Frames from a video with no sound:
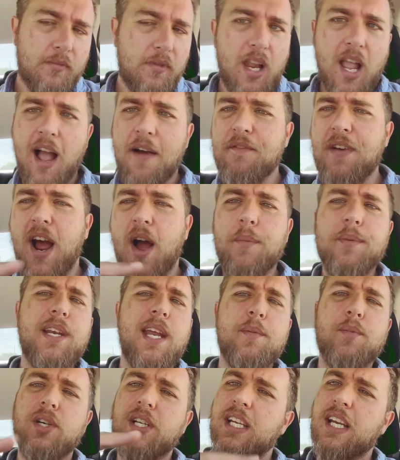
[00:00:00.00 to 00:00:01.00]
I've now been
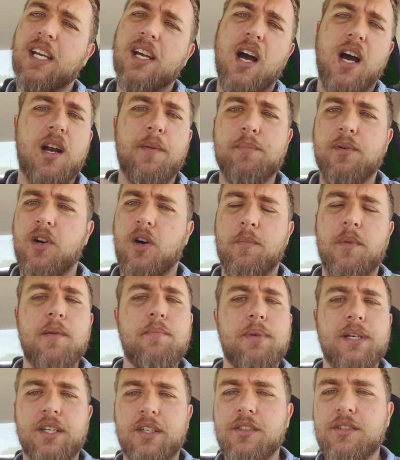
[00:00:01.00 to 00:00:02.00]
able to get caught up on all my
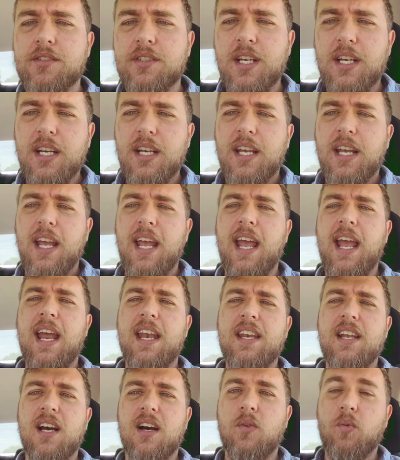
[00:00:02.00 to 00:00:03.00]
bills
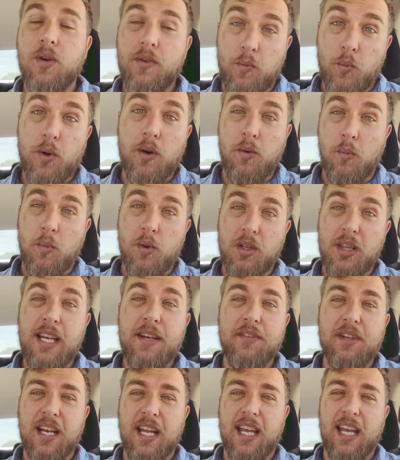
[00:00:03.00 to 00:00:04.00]
and we're
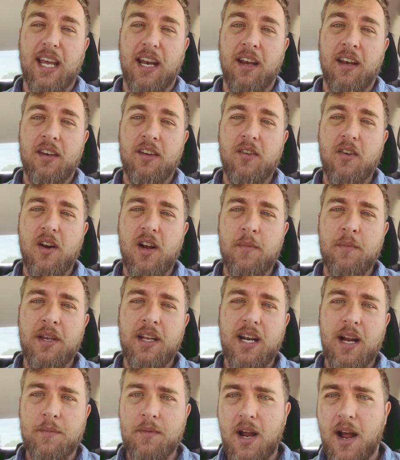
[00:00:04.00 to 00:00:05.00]
living again. You know what I
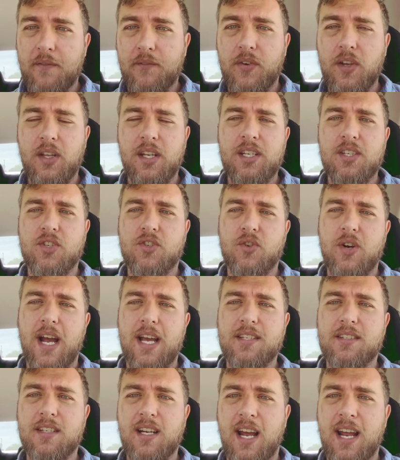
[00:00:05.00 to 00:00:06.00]
mean? I'm not feeling as
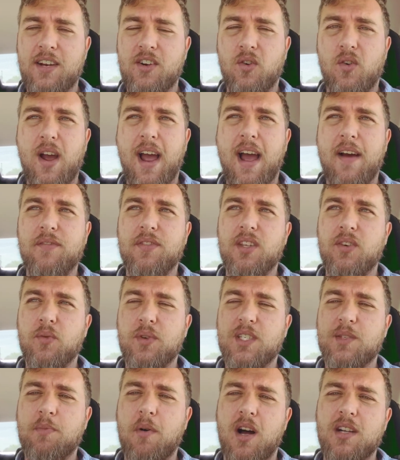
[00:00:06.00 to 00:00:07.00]
stressed. I don't have the
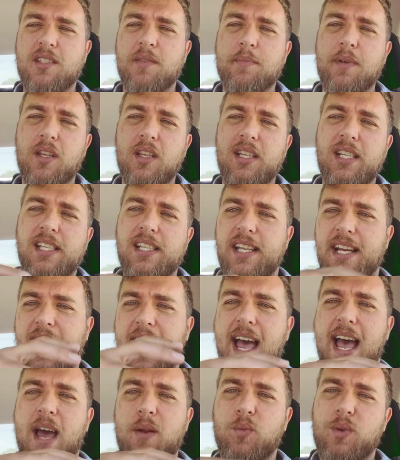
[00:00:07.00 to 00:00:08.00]
responsibility that I
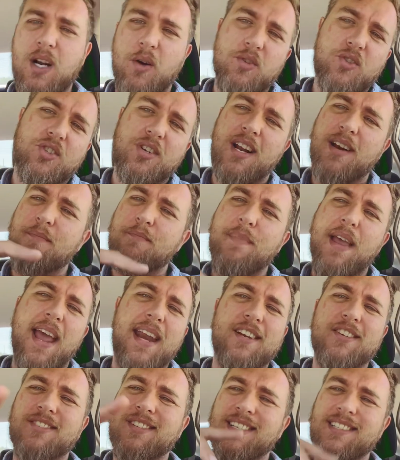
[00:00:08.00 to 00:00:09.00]
had when I was trying to
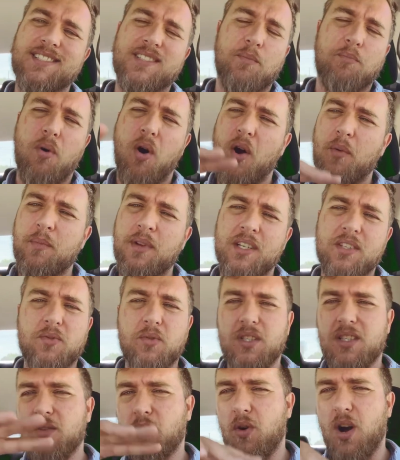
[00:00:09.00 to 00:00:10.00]
manage these departments
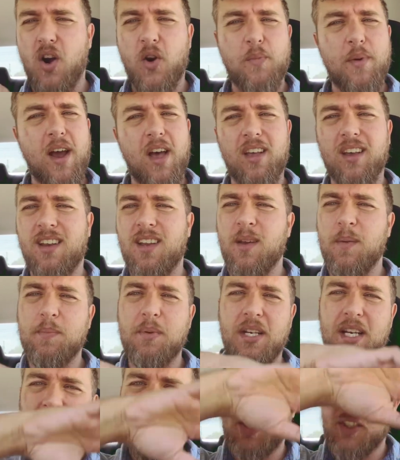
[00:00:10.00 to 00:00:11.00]
with the Water Pallet
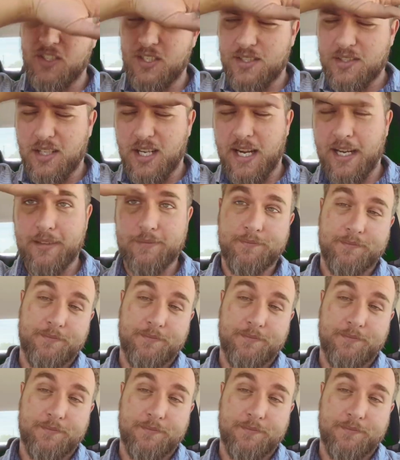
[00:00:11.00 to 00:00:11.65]
company and just like,